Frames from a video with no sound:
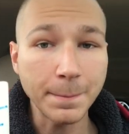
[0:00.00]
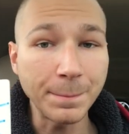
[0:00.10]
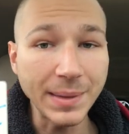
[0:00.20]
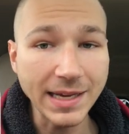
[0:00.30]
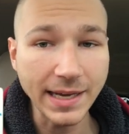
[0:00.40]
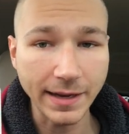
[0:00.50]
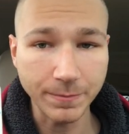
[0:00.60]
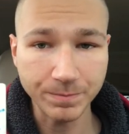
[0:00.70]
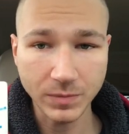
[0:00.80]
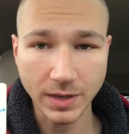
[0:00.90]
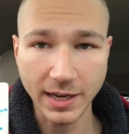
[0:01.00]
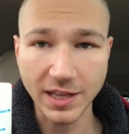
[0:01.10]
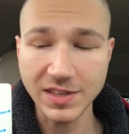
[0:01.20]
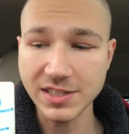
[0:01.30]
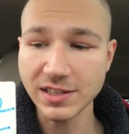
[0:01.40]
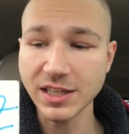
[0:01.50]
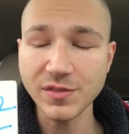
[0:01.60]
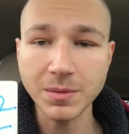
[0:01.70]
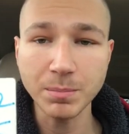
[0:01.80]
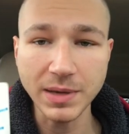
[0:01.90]
being. Okay, and this
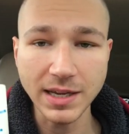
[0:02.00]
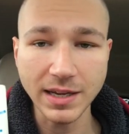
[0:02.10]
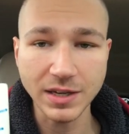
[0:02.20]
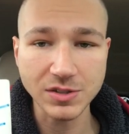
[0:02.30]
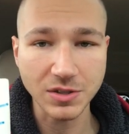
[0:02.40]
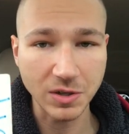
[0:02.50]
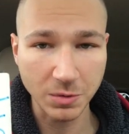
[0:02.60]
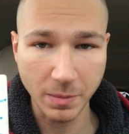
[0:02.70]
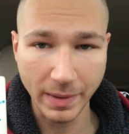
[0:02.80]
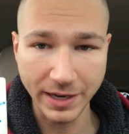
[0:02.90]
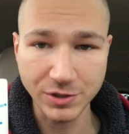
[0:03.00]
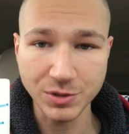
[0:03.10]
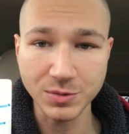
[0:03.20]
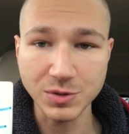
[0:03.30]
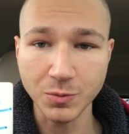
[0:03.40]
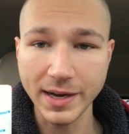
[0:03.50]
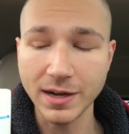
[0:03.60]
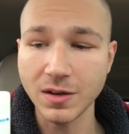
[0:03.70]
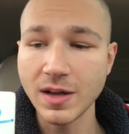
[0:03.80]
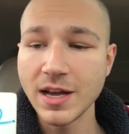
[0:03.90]
living being is going to remind you as
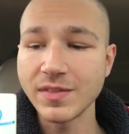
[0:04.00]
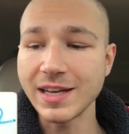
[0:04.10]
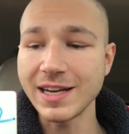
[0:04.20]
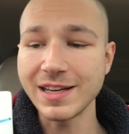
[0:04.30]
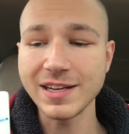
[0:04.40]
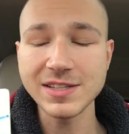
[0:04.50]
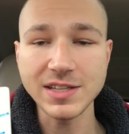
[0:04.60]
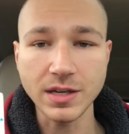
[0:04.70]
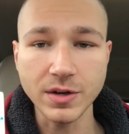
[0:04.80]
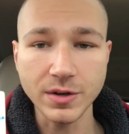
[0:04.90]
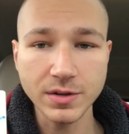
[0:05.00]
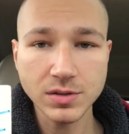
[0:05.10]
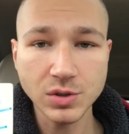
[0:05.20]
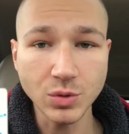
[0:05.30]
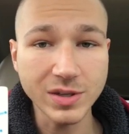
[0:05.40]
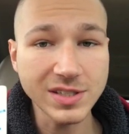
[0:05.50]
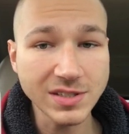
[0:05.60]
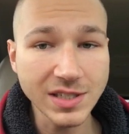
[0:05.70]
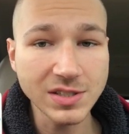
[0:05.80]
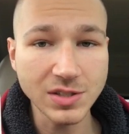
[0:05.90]
well that it is here to
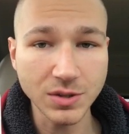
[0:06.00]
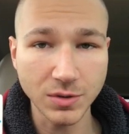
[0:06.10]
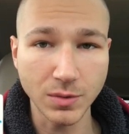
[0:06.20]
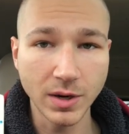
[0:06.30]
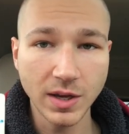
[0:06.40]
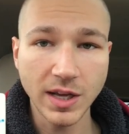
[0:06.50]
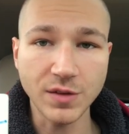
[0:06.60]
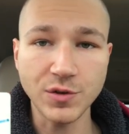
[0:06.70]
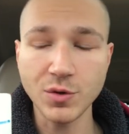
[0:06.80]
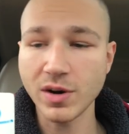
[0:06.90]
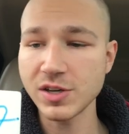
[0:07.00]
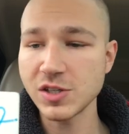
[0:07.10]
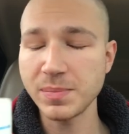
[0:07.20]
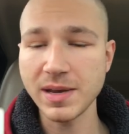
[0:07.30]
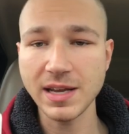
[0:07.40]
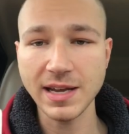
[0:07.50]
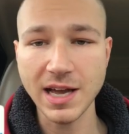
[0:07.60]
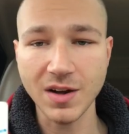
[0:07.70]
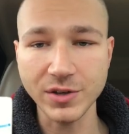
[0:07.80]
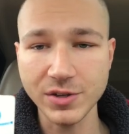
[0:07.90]
assist you. If you are spinning
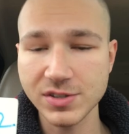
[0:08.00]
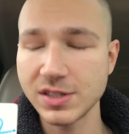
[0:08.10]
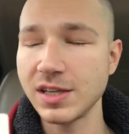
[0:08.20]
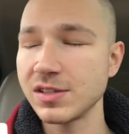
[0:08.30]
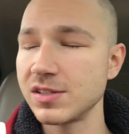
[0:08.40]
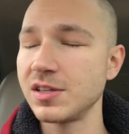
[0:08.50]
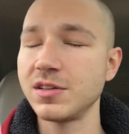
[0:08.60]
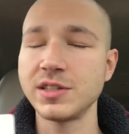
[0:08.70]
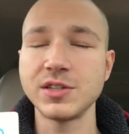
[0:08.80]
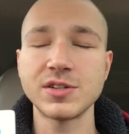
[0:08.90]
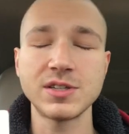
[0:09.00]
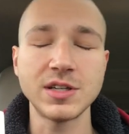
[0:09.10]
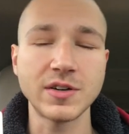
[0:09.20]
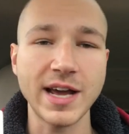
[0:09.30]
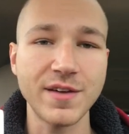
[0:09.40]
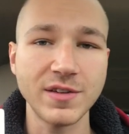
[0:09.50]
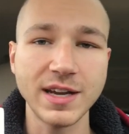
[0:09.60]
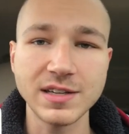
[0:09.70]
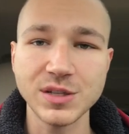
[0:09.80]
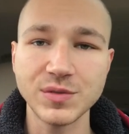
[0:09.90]
out and you're sitting still and you're having
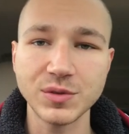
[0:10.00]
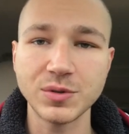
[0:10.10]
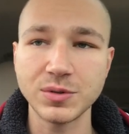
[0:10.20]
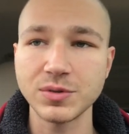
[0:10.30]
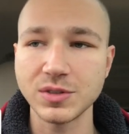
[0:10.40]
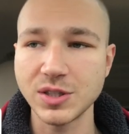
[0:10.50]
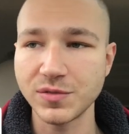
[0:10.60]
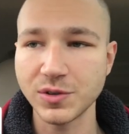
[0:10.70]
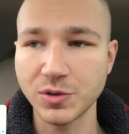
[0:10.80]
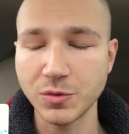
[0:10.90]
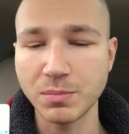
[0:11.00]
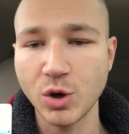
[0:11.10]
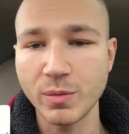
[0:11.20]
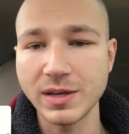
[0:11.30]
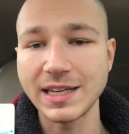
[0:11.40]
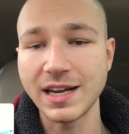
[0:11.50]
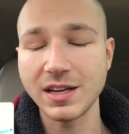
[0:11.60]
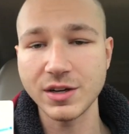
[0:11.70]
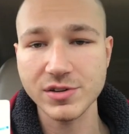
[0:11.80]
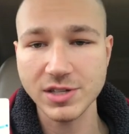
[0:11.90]
a difficult moment
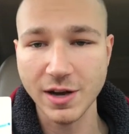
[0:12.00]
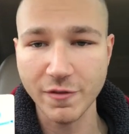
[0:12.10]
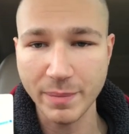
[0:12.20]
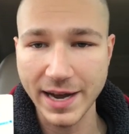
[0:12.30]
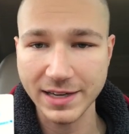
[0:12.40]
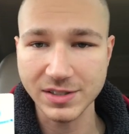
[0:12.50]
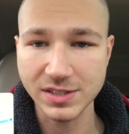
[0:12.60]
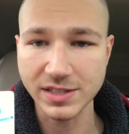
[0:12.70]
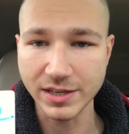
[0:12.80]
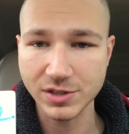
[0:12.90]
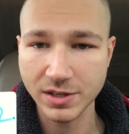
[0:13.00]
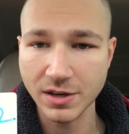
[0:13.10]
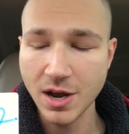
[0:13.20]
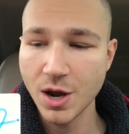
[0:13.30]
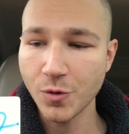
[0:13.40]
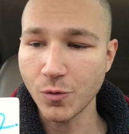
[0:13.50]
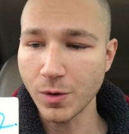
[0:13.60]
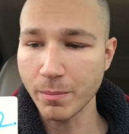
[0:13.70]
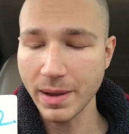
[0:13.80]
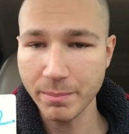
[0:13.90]
getting yourself back to center,
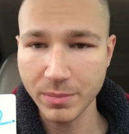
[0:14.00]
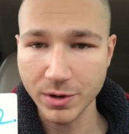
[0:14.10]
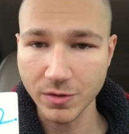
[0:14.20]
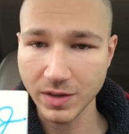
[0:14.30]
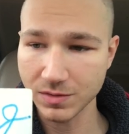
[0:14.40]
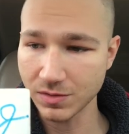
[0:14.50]
remember that